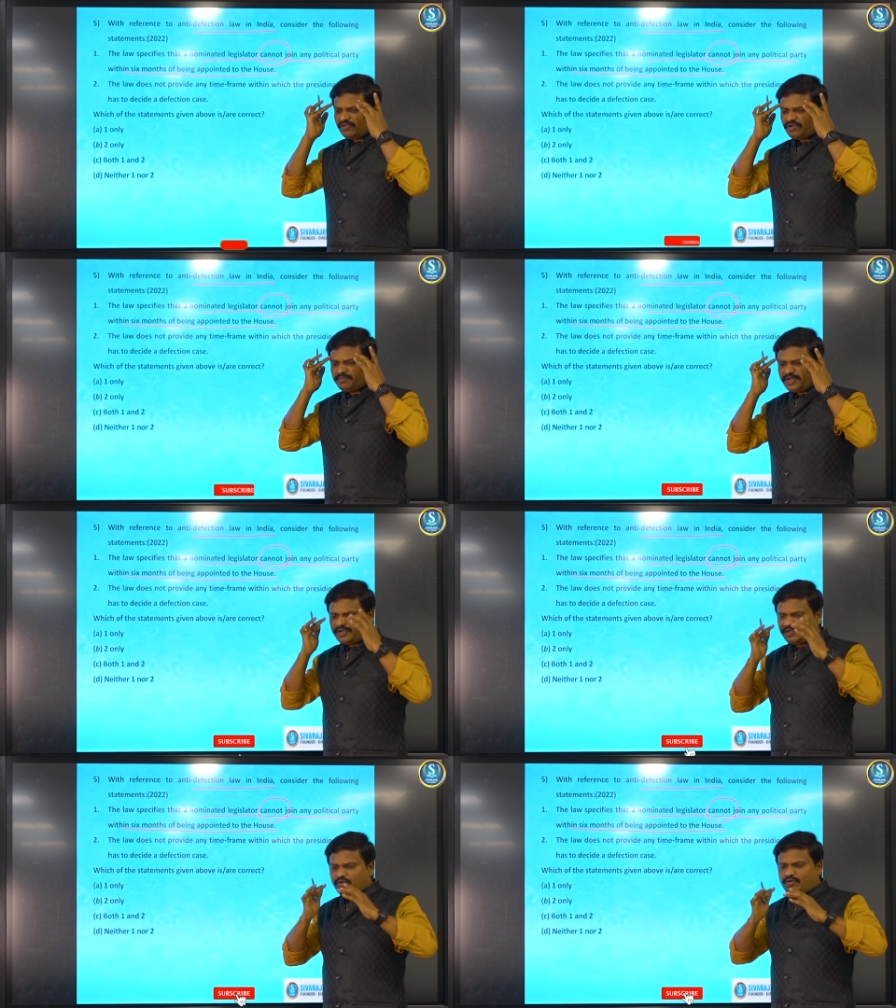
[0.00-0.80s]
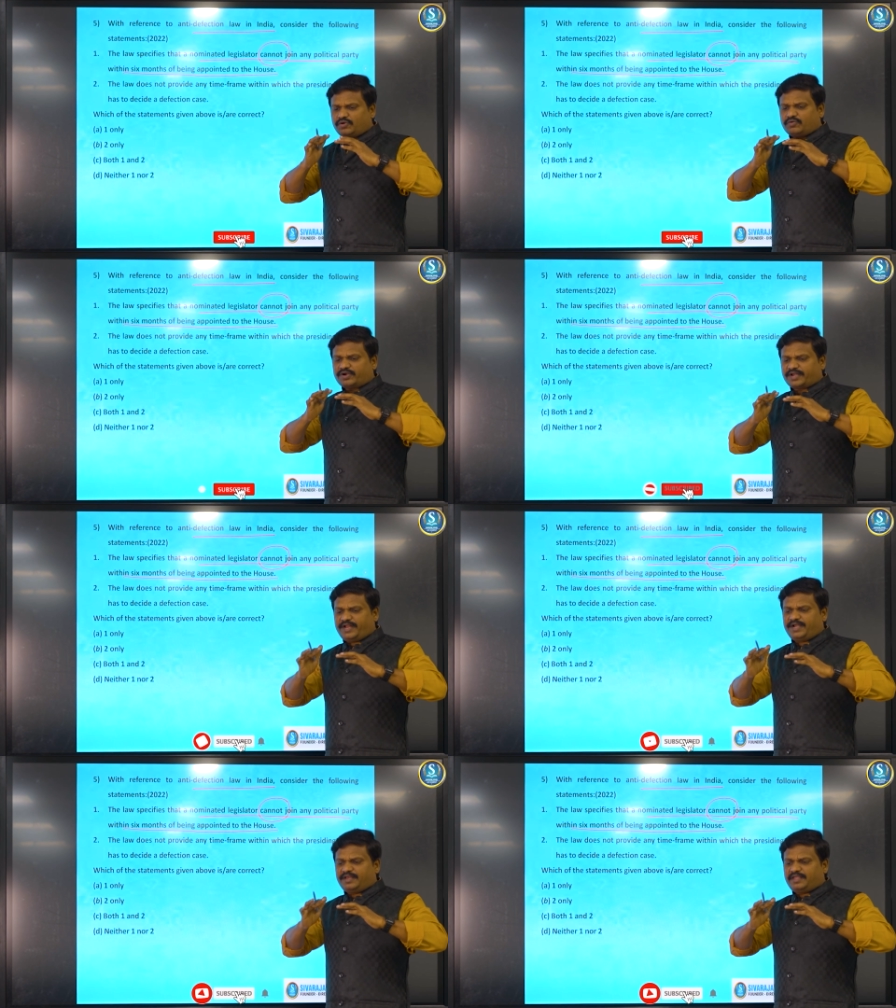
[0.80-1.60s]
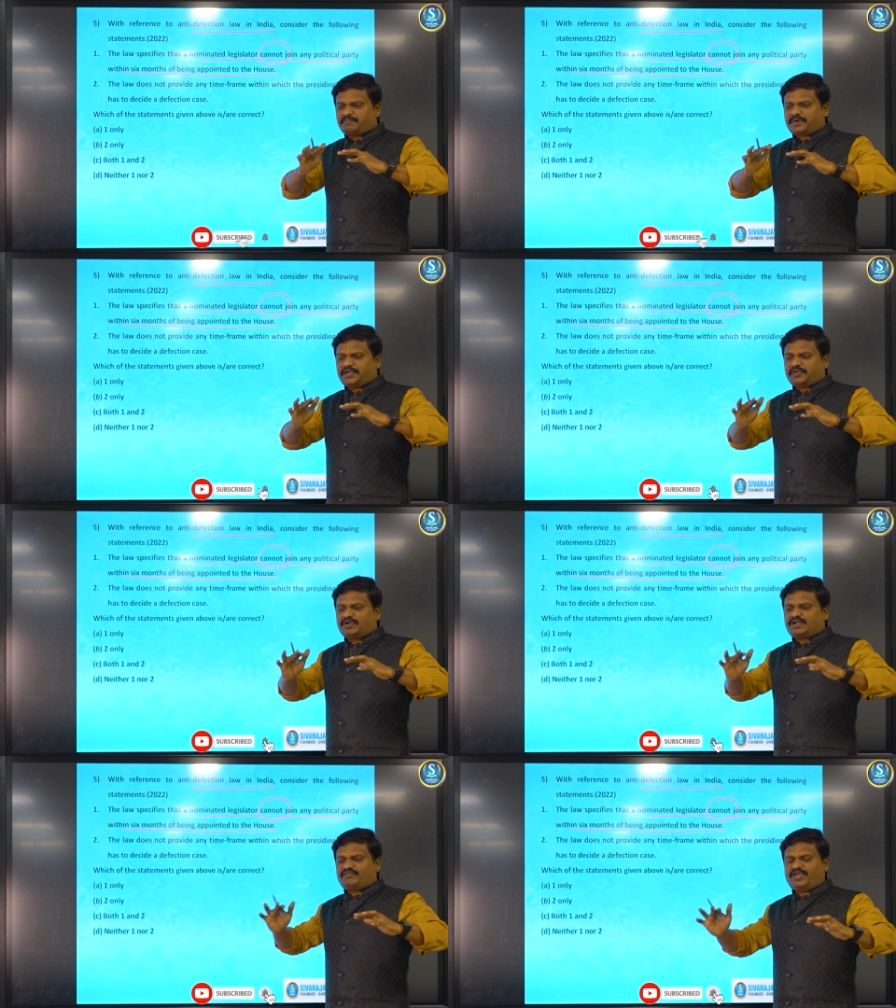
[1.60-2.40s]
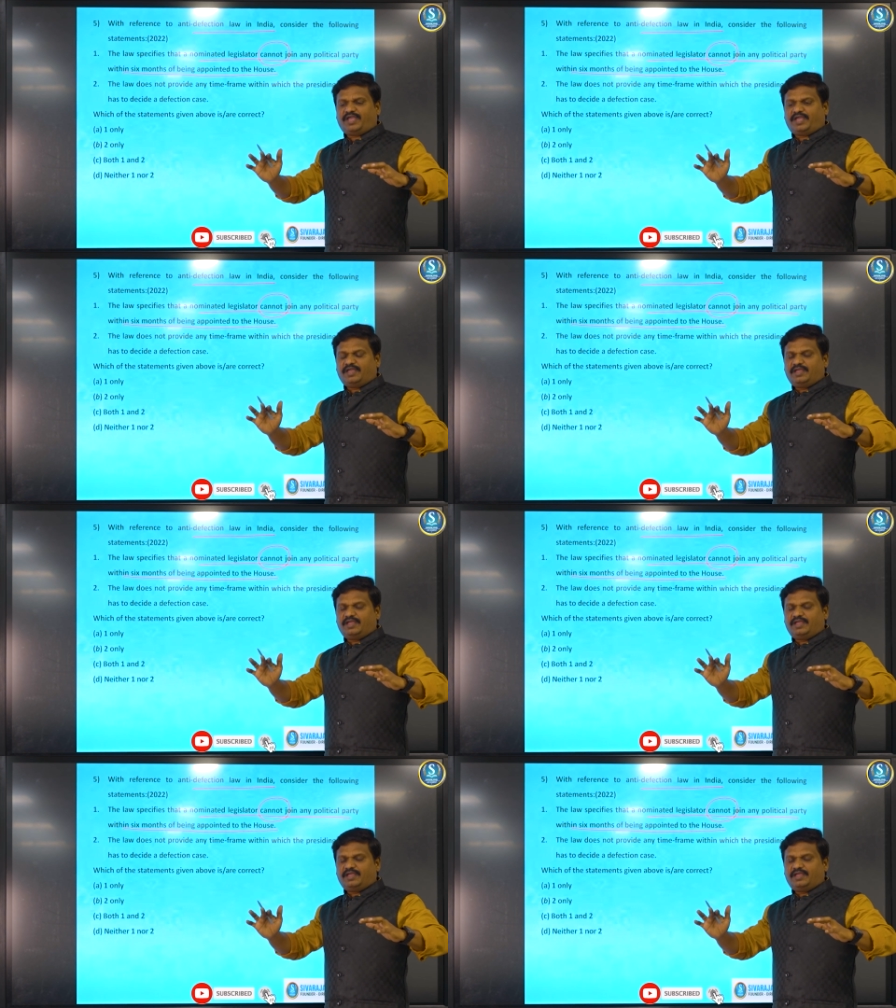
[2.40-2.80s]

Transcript: will be tuned to read in a particular way.